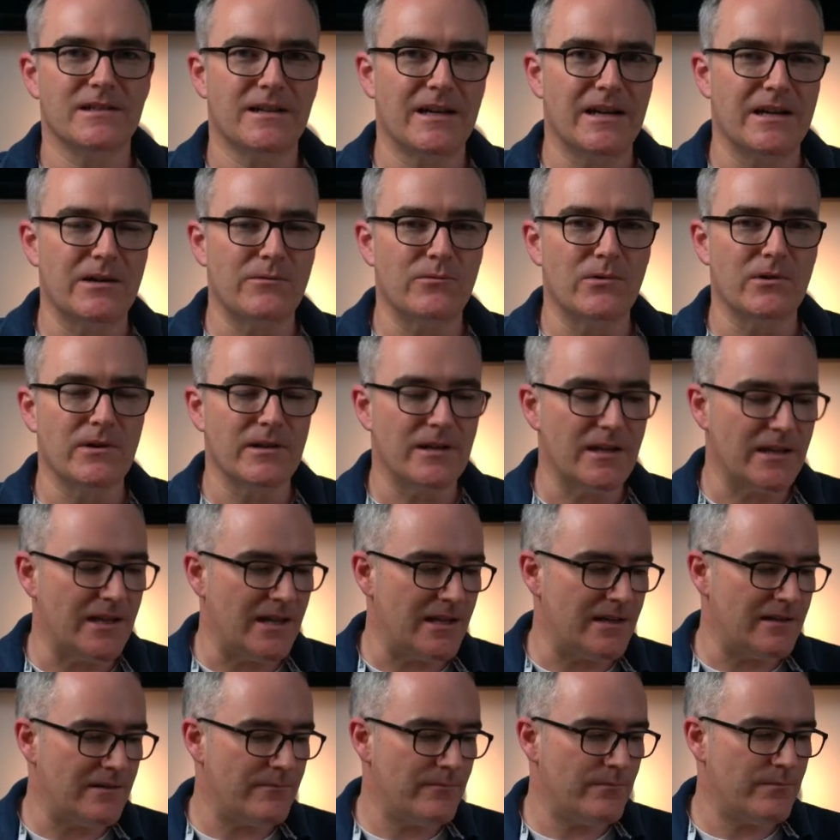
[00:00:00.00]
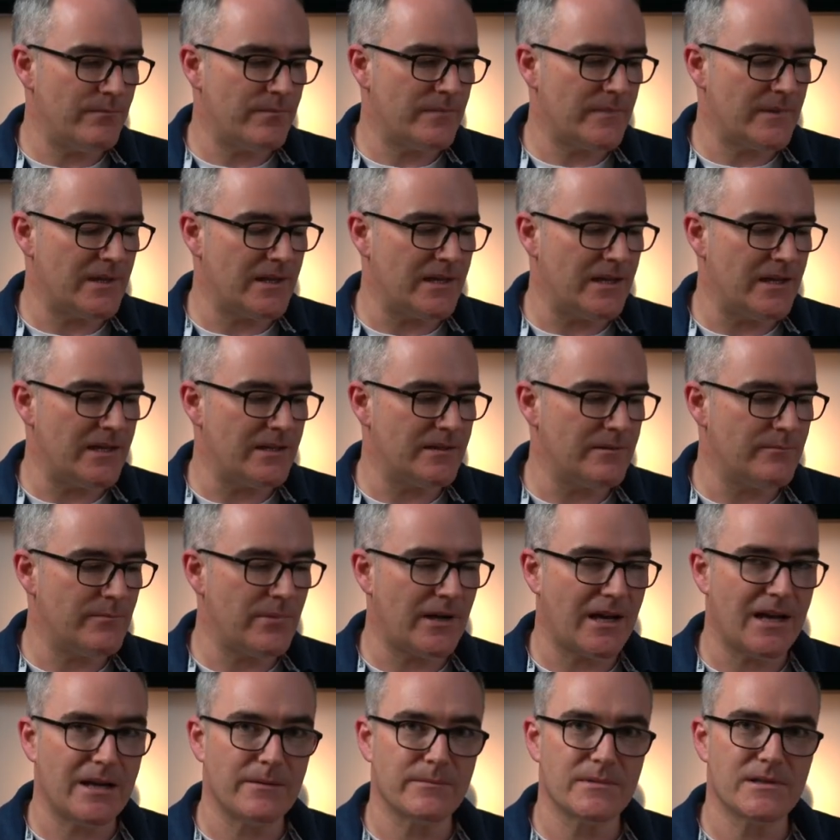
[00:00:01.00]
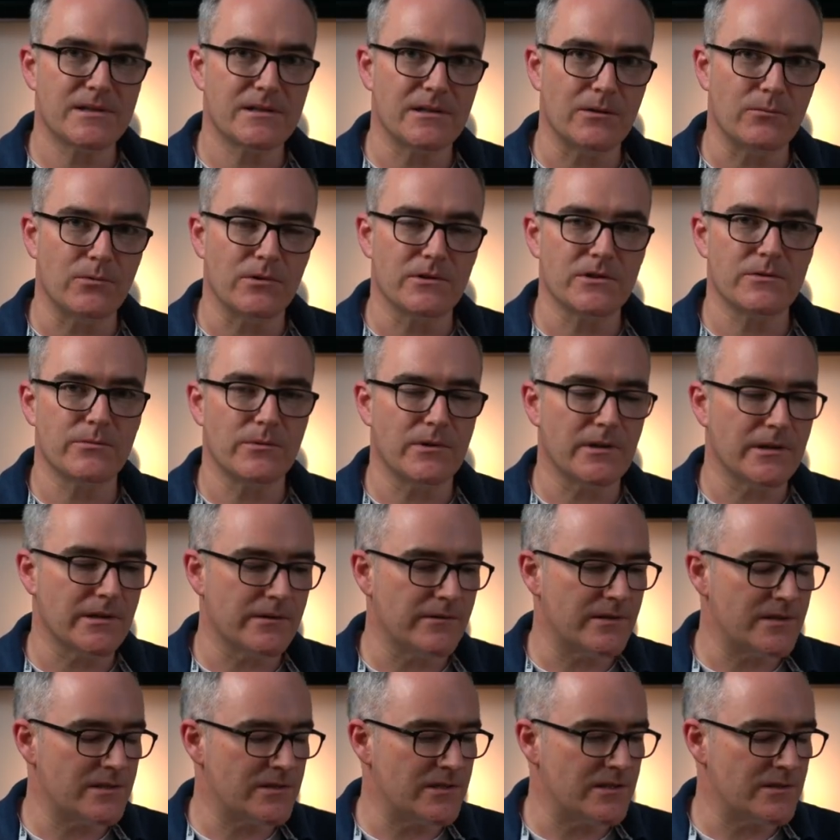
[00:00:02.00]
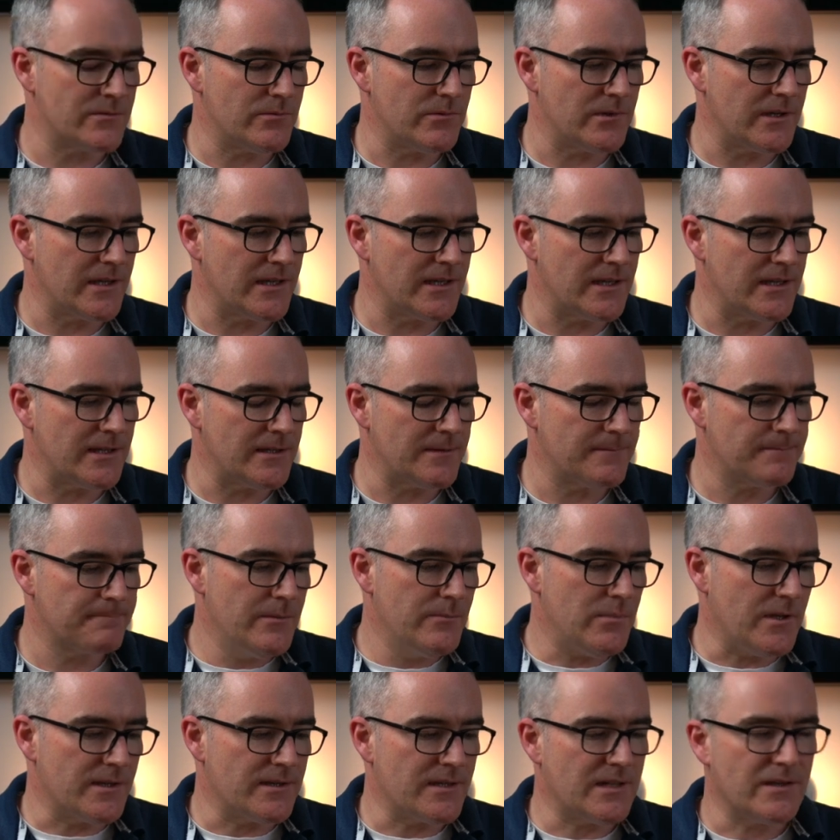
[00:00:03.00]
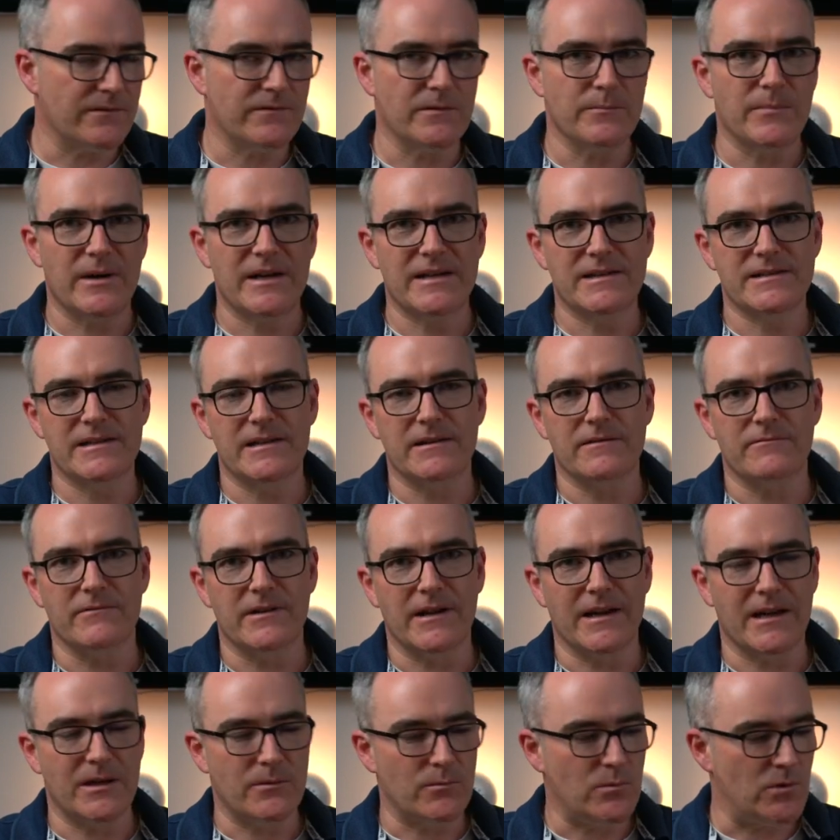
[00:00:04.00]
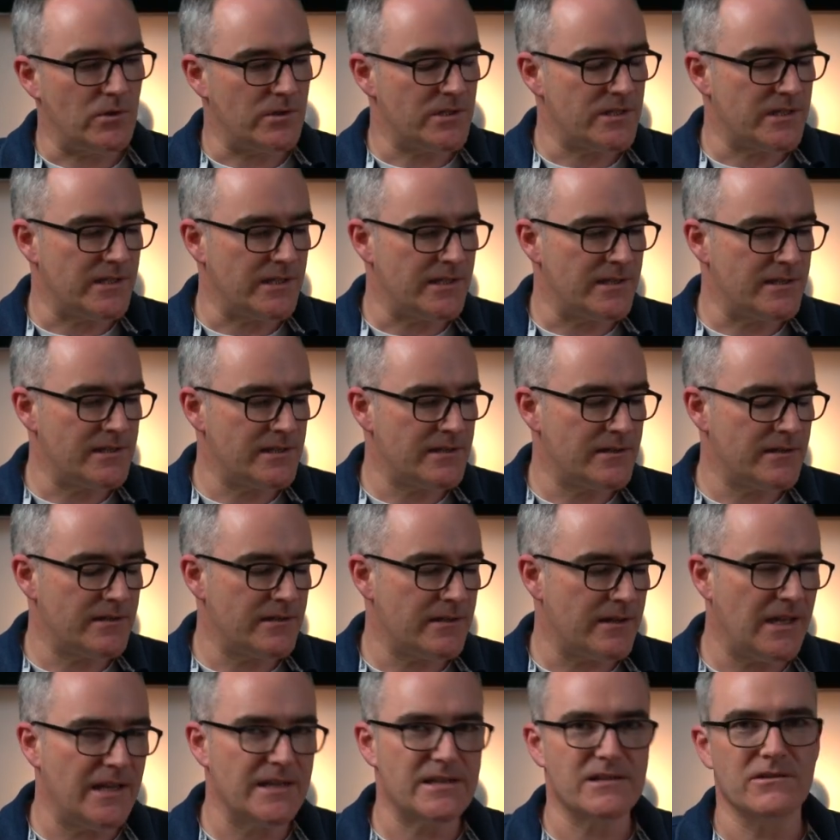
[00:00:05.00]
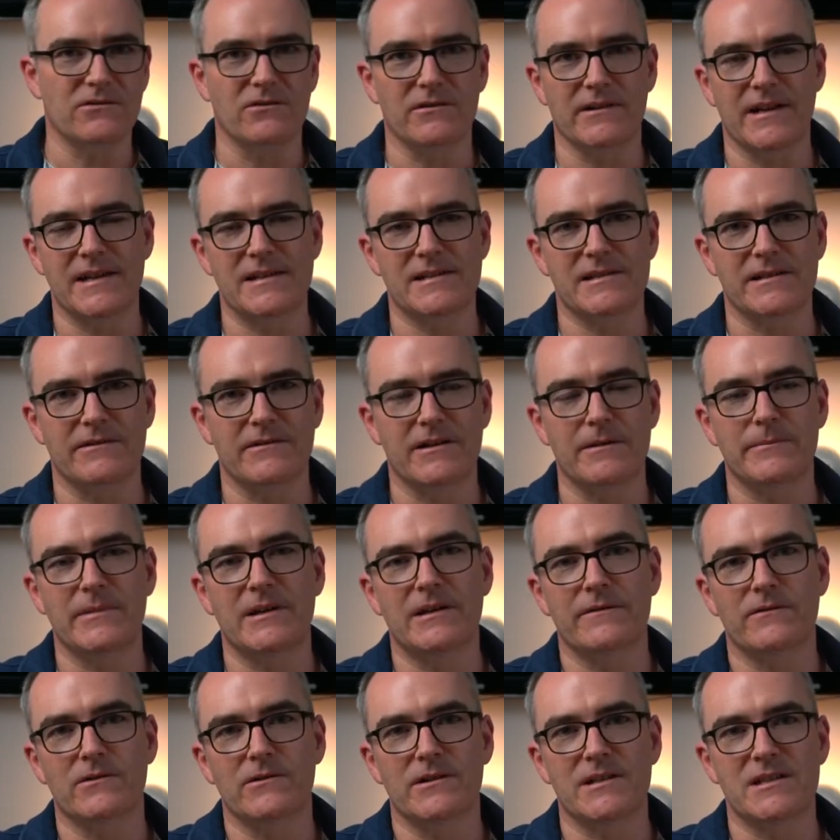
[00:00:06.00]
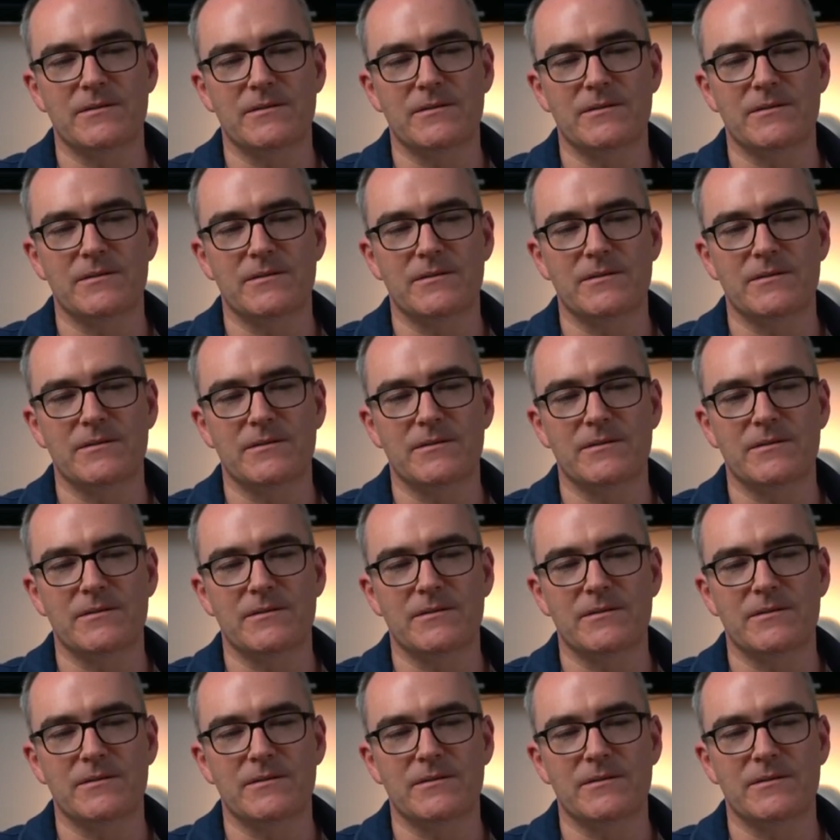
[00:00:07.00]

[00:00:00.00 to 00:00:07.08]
to get it running again, then perhaps a watch winder is just what you need. But I think for basic three-hand watches, it's not necessary. I mean, I've got a